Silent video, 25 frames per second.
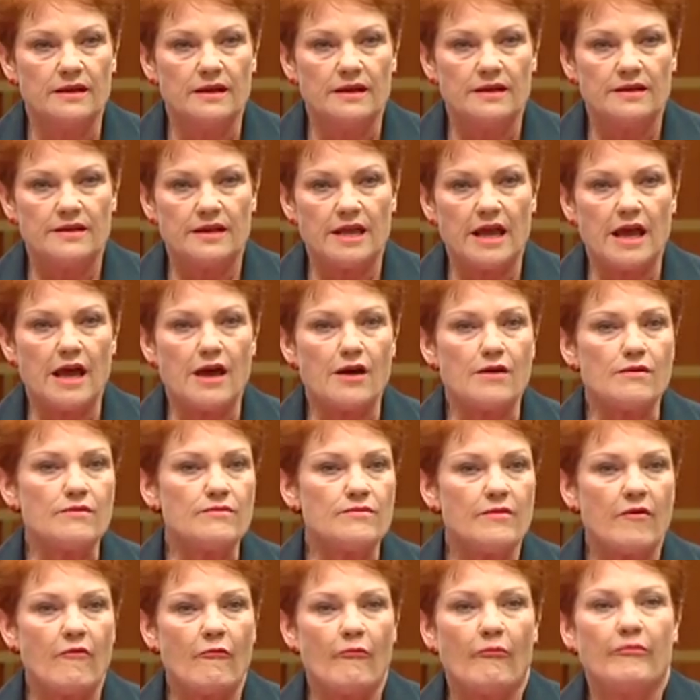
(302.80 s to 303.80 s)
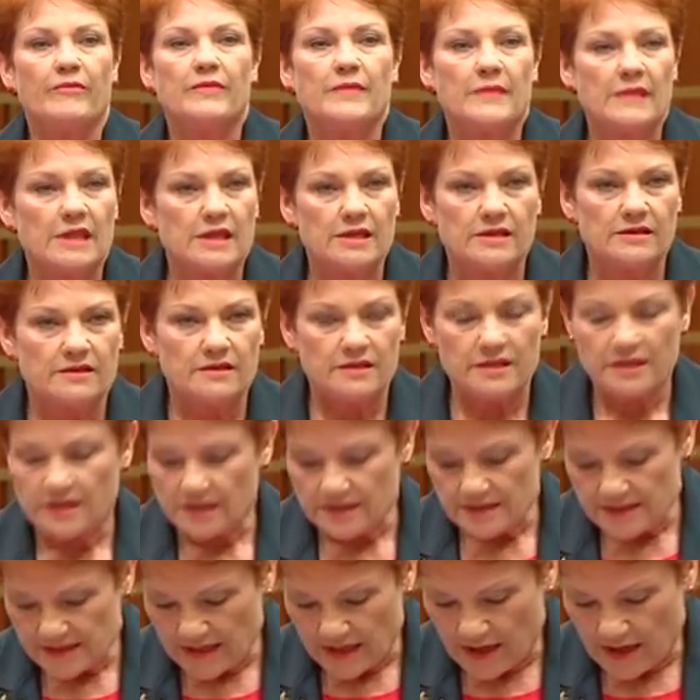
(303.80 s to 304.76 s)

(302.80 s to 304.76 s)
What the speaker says: Now, kids